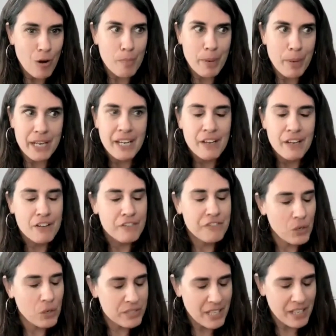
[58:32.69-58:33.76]
But
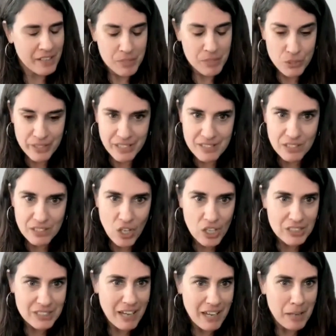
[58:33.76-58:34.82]
folks, I've been doing this a
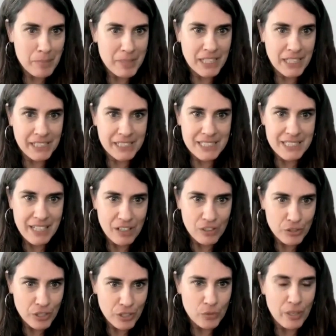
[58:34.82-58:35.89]
long time, and I can
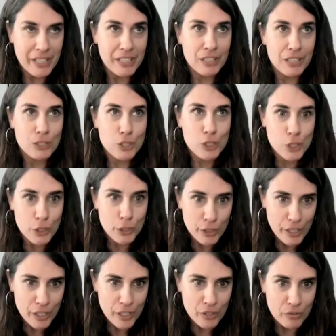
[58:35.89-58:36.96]
tell you, I can assure
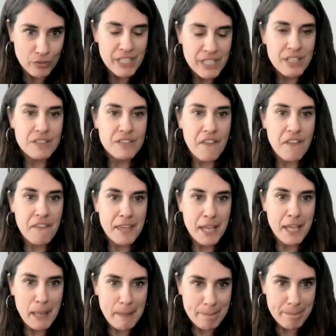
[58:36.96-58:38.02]
you that the
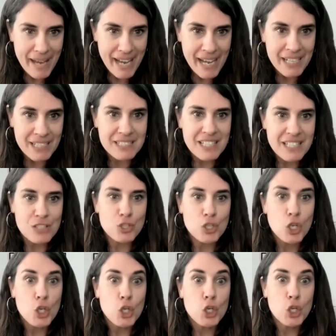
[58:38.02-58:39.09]
impact is
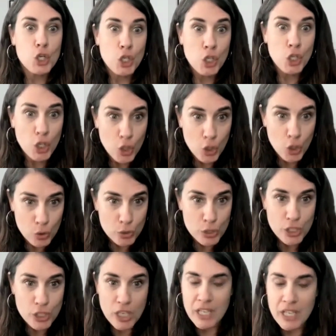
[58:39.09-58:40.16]

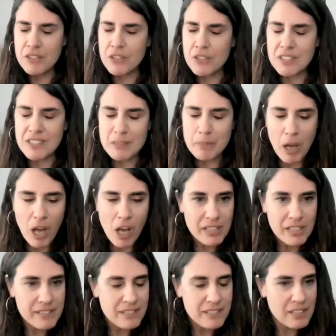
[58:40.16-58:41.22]
huge. The
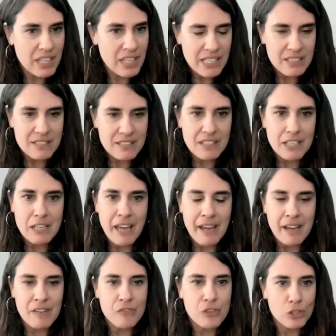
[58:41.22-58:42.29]
smallest things can
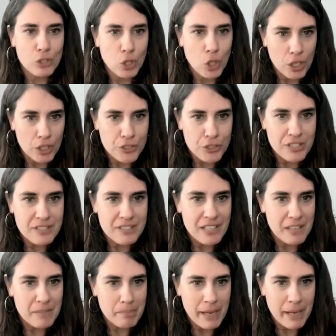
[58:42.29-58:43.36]
have the largest
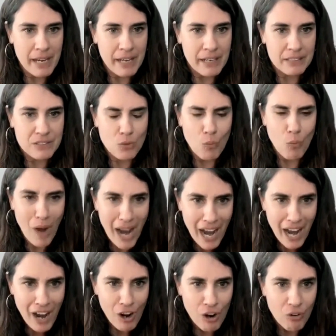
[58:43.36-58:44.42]
impact.
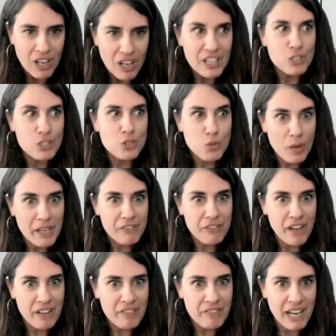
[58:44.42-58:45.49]
Wow,
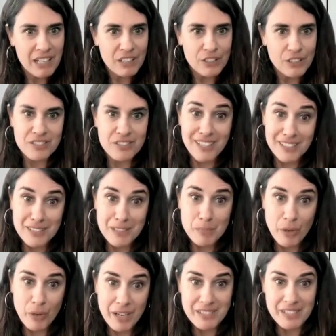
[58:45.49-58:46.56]
$25. That's
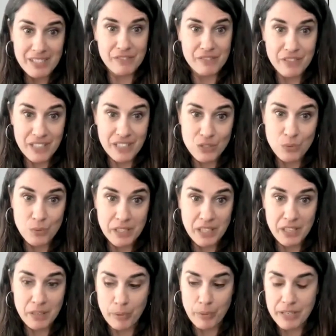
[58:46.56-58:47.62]
impressive. That's
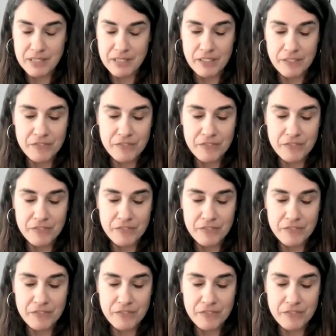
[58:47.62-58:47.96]
really impressive.